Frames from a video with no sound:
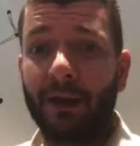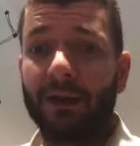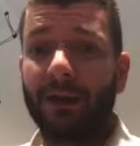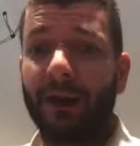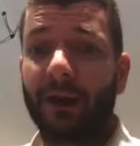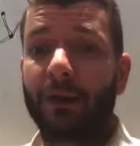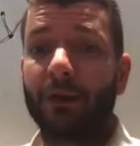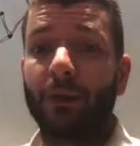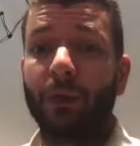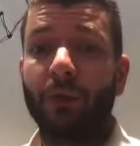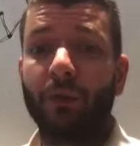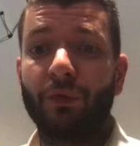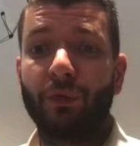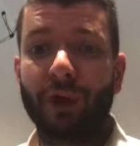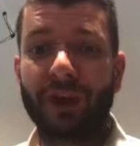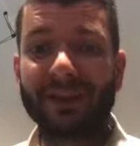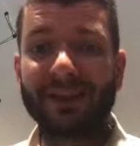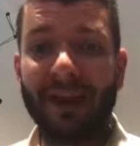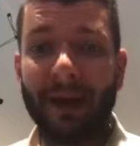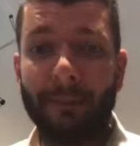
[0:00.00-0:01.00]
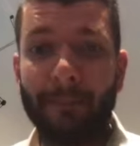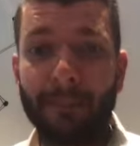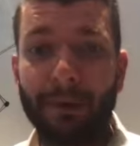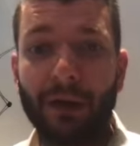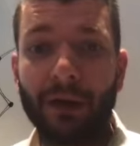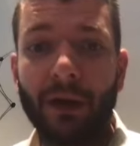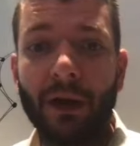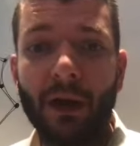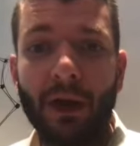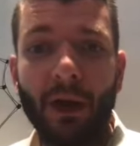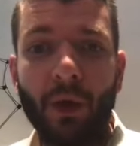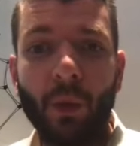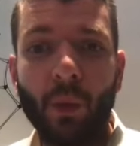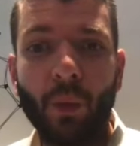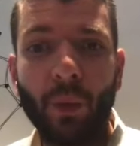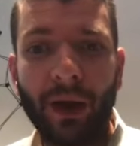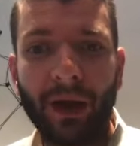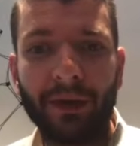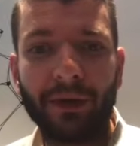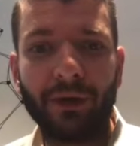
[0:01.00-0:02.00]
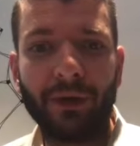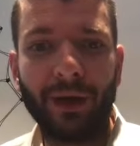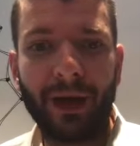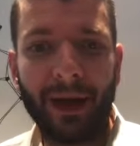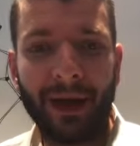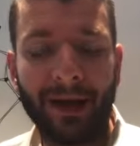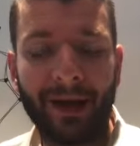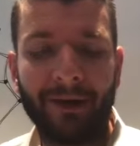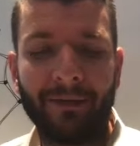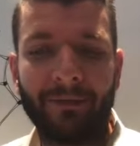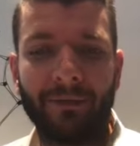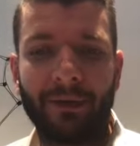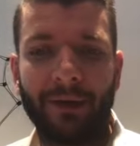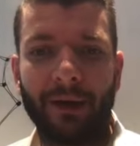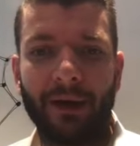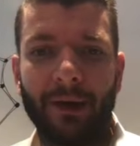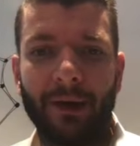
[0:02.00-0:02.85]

Like for example, when you have